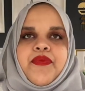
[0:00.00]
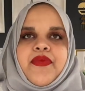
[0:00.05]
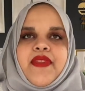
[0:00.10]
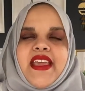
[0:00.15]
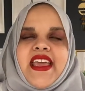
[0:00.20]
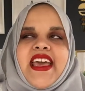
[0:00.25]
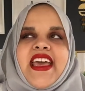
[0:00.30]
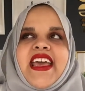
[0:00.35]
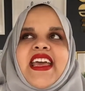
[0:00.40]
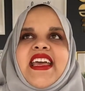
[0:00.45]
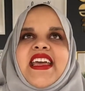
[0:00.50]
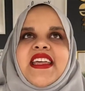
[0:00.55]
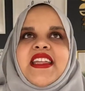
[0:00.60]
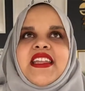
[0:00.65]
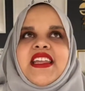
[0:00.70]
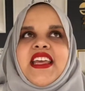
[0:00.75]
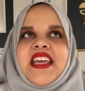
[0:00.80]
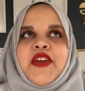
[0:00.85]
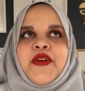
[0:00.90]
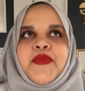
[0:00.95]

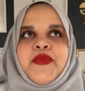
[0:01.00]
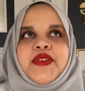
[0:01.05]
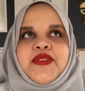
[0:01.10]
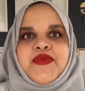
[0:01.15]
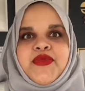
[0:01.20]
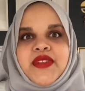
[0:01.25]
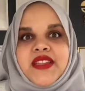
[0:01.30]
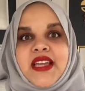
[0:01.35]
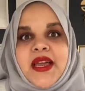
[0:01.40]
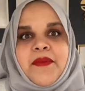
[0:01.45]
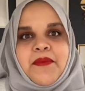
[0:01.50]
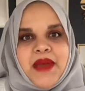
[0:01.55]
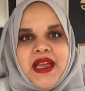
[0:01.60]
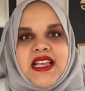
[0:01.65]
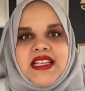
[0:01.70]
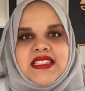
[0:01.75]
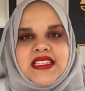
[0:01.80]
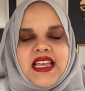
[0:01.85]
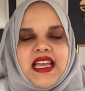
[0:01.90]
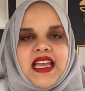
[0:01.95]
it was really
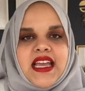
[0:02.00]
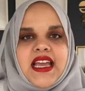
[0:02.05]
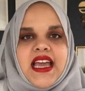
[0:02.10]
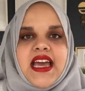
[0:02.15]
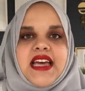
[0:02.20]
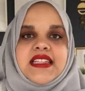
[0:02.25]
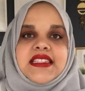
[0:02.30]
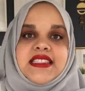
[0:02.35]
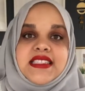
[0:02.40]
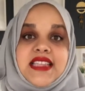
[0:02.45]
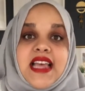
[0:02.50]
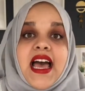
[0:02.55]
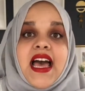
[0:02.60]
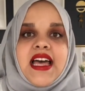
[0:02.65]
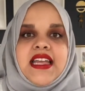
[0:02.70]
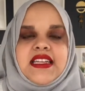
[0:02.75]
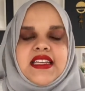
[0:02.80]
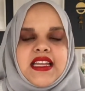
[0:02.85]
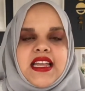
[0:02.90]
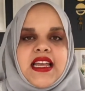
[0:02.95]
amazing and
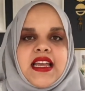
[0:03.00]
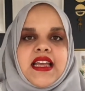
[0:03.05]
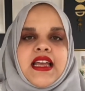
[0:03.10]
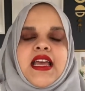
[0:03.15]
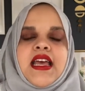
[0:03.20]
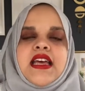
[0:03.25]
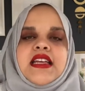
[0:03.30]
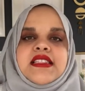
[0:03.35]
saddening